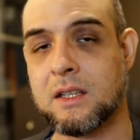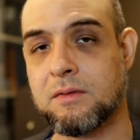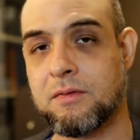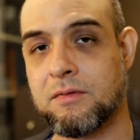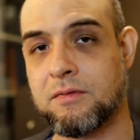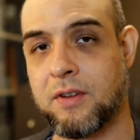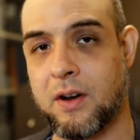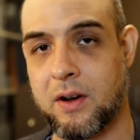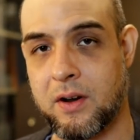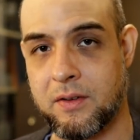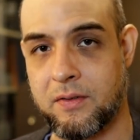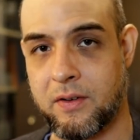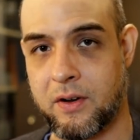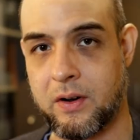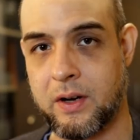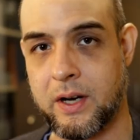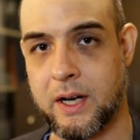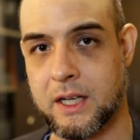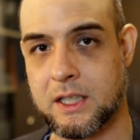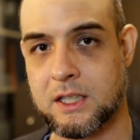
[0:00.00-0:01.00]
He's very,
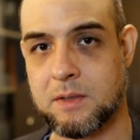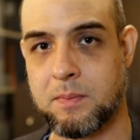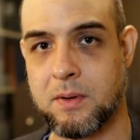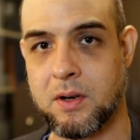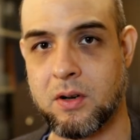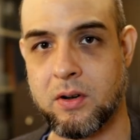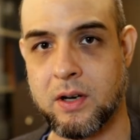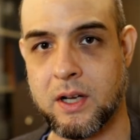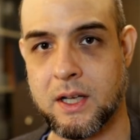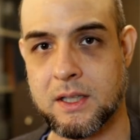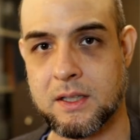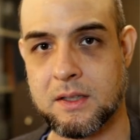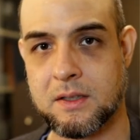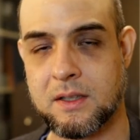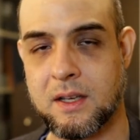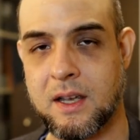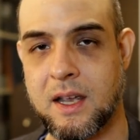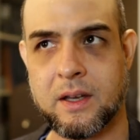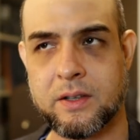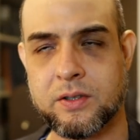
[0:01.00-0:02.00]
very experienced.